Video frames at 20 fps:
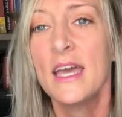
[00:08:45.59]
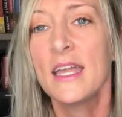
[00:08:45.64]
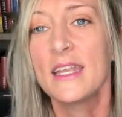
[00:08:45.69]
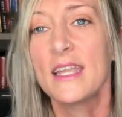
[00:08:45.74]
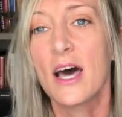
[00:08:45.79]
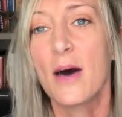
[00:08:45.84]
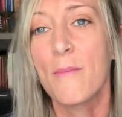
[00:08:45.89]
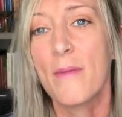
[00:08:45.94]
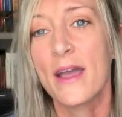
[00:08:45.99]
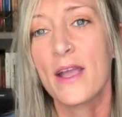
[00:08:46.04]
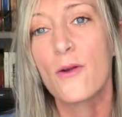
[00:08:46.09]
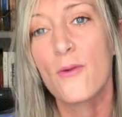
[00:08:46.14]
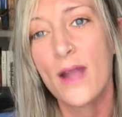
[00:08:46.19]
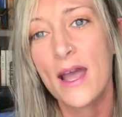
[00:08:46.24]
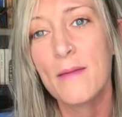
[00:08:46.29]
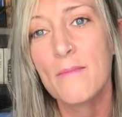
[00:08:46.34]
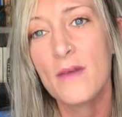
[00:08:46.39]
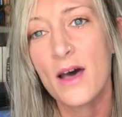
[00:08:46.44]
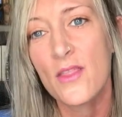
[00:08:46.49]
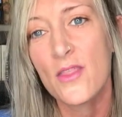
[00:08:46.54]
Now, my
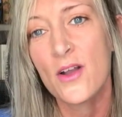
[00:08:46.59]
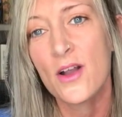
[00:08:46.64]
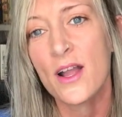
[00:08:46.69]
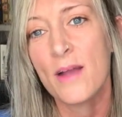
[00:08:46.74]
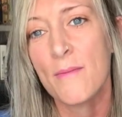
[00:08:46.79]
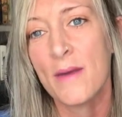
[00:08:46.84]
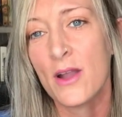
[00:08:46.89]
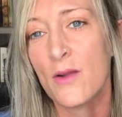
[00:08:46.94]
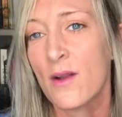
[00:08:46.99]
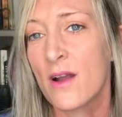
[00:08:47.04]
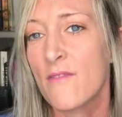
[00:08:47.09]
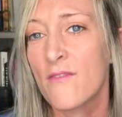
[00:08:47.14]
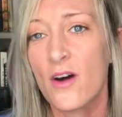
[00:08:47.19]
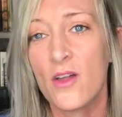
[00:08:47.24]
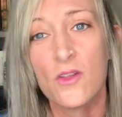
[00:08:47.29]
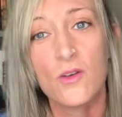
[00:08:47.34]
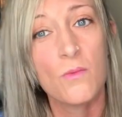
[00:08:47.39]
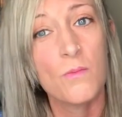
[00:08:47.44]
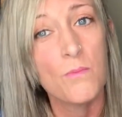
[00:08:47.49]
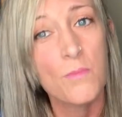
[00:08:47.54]
grandmother and my
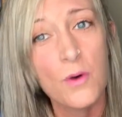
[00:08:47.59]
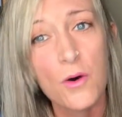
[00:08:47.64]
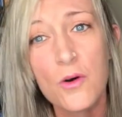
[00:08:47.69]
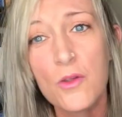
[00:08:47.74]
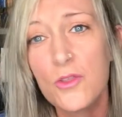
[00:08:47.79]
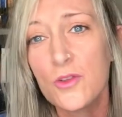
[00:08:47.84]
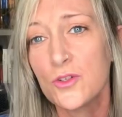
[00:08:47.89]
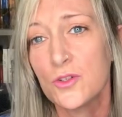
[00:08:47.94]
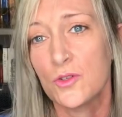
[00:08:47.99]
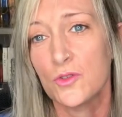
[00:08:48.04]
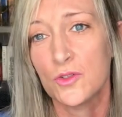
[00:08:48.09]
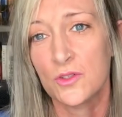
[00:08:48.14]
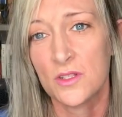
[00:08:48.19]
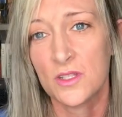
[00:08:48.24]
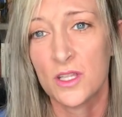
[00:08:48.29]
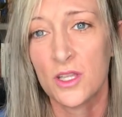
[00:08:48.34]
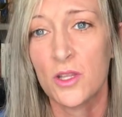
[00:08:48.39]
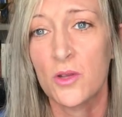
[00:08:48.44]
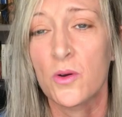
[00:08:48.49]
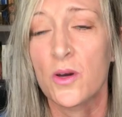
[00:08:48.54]
grandfather, both children of
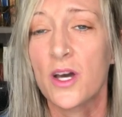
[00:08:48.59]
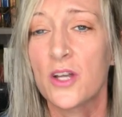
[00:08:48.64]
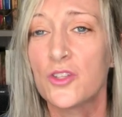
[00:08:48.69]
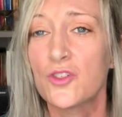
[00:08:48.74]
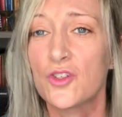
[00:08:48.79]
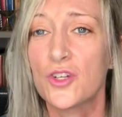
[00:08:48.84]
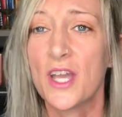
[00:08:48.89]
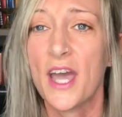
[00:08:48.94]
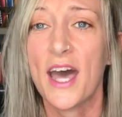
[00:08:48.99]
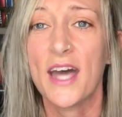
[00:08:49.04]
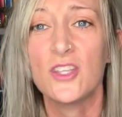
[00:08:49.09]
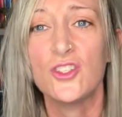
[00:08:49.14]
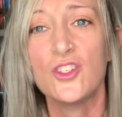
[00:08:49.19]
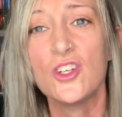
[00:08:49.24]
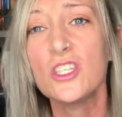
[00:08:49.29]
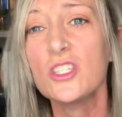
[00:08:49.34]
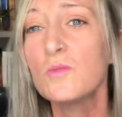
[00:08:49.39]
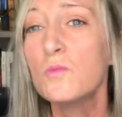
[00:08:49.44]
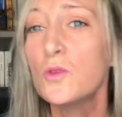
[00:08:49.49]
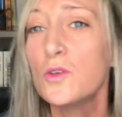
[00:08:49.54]
the Low Country, had
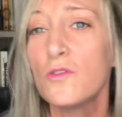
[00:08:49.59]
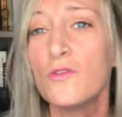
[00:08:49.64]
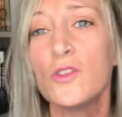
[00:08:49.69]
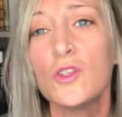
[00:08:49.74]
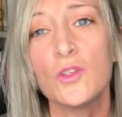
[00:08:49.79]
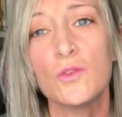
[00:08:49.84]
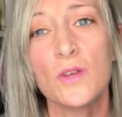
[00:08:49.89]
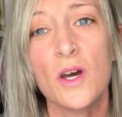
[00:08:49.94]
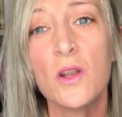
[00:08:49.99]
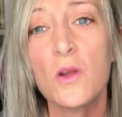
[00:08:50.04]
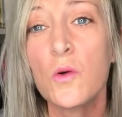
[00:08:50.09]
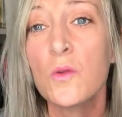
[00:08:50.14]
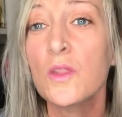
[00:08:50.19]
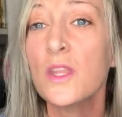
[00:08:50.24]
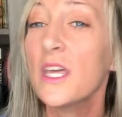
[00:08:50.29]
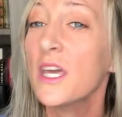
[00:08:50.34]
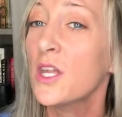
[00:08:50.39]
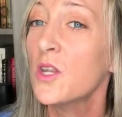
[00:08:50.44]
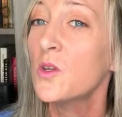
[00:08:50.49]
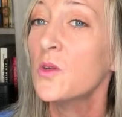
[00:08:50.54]
just moved to not
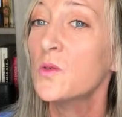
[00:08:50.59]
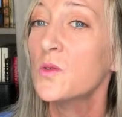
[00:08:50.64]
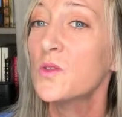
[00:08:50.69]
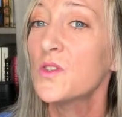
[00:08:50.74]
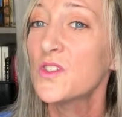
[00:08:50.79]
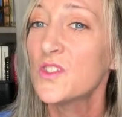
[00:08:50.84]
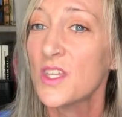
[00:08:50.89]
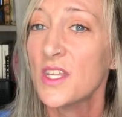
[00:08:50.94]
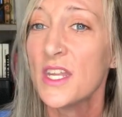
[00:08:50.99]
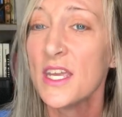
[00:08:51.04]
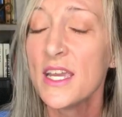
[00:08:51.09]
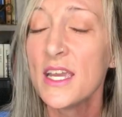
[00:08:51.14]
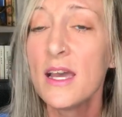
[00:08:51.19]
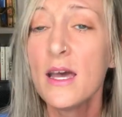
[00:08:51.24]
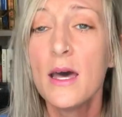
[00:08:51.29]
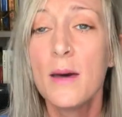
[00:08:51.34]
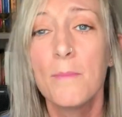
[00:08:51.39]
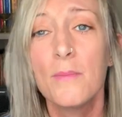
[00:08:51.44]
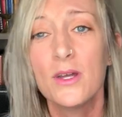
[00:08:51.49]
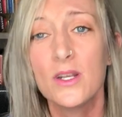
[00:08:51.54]
only a new city,
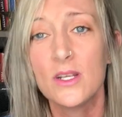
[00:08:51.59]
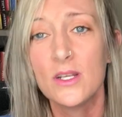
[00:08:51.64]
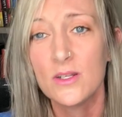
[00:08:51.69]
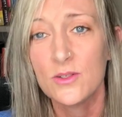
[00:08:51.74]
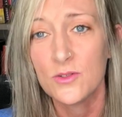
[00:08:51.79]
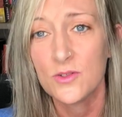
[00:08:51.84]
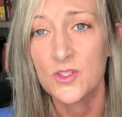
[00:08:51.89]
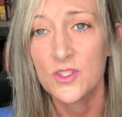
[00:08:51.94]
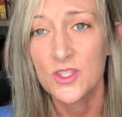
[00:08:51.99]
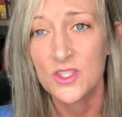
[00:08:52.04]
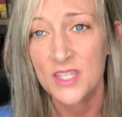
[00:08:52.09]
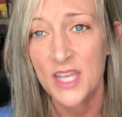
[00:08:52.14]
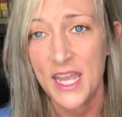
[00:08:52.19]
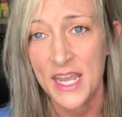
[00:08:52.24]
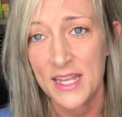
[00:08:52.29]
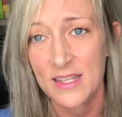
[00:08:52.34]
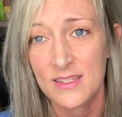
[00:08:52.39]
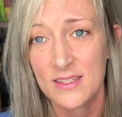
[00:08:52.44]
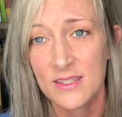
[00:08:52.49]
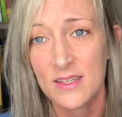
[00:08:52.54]
but a new
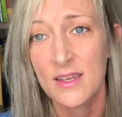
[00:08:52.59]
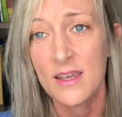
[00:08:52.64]
state.